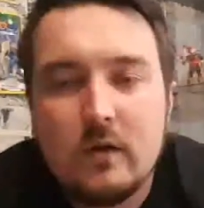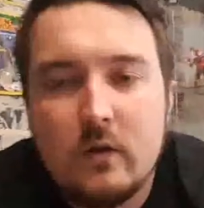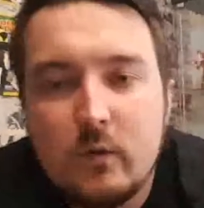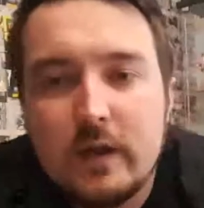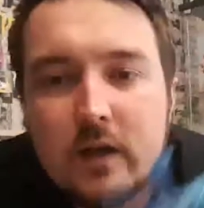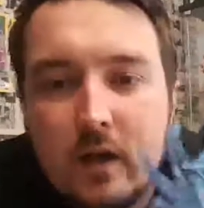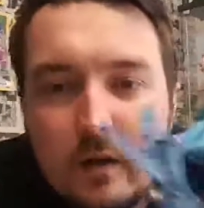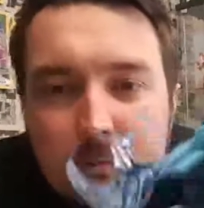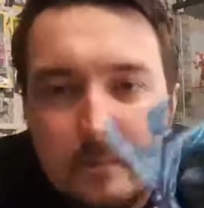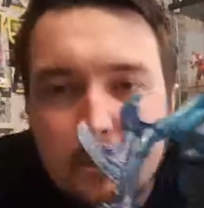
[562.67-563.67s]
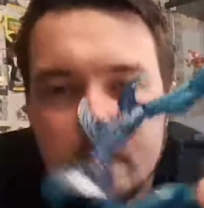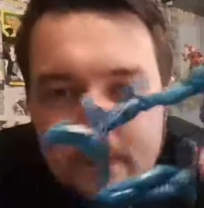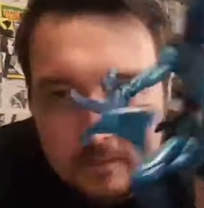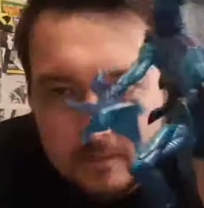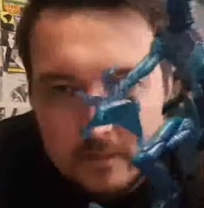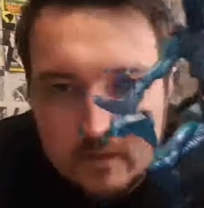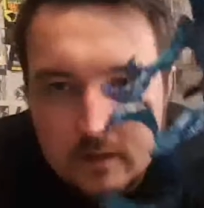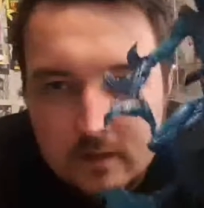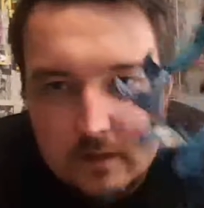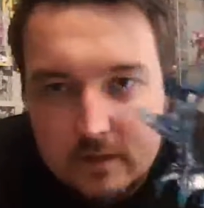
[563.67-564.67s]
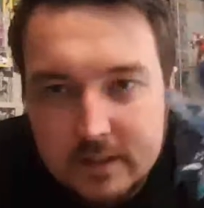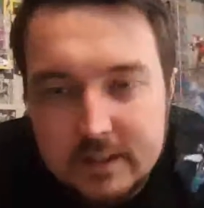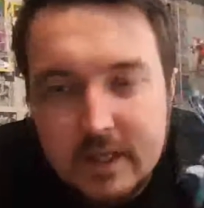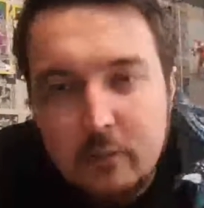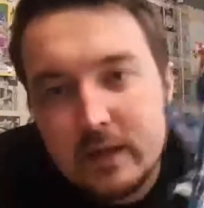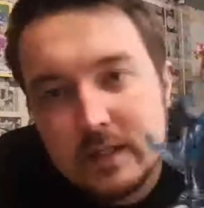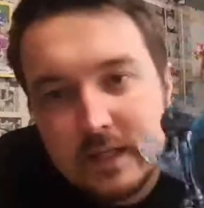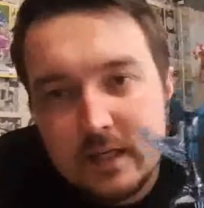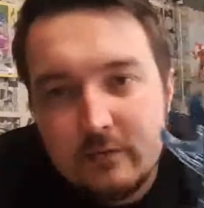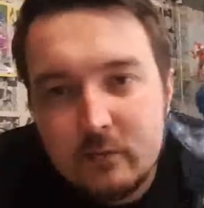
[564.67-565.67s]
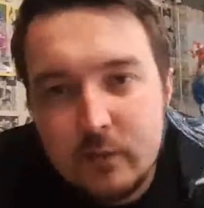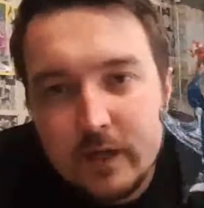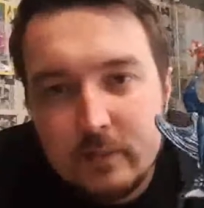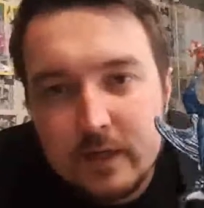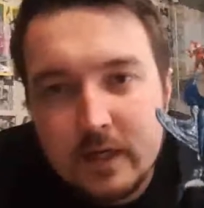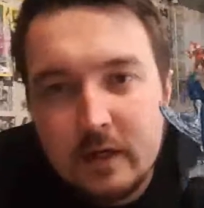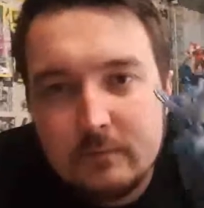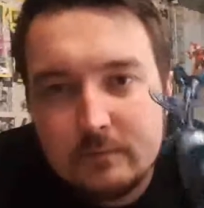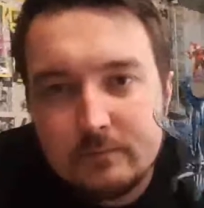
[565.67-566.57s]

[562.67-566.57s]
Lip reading: We got, this is that Wednesday from a week and a bit ago,